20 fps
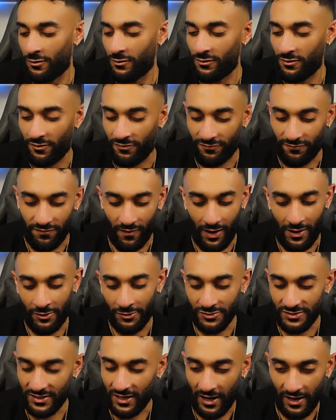of the
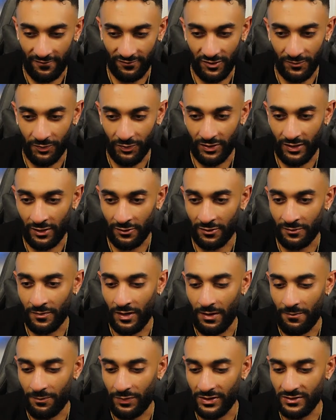fires that I have to put out in
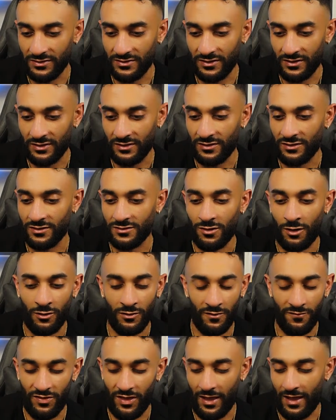my business, all
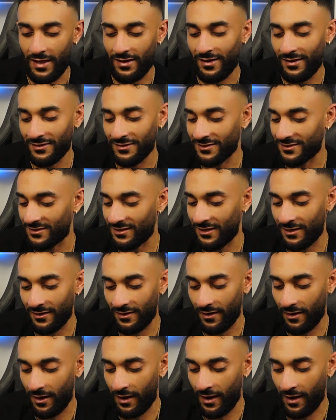of the headaches
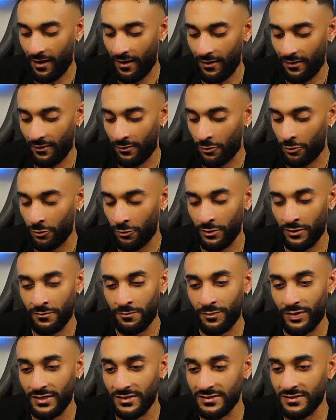that are in
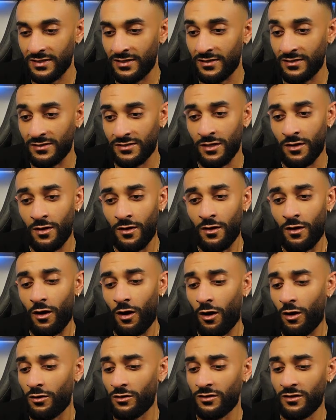business,
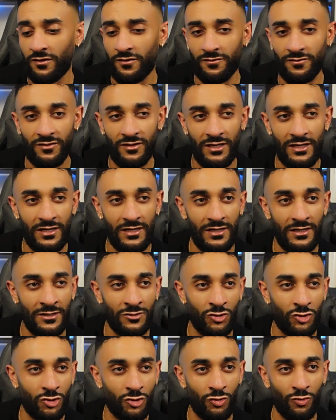all of the
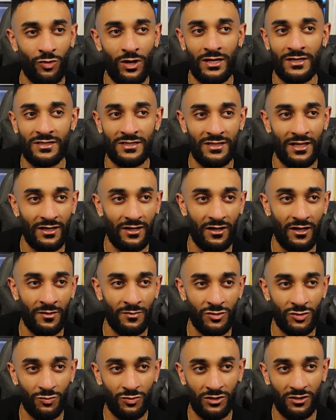stress that
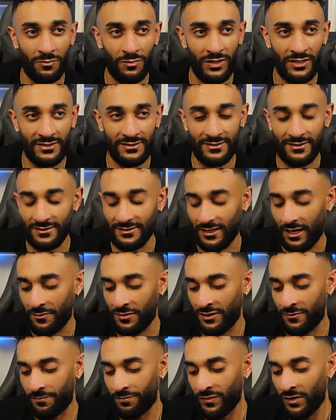comes with business. I
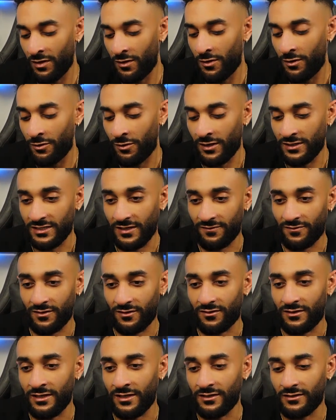mean, you guys have to
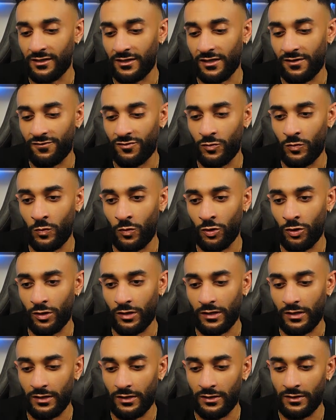think, if you
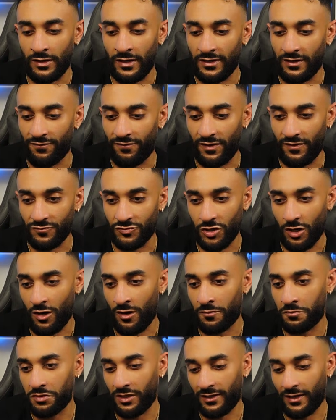work 9-to-5
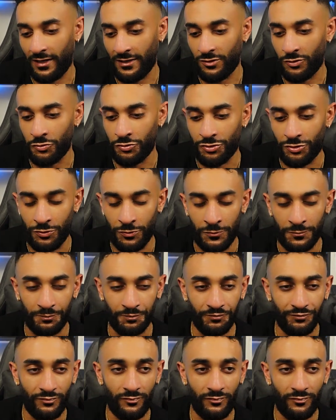job, like I used to,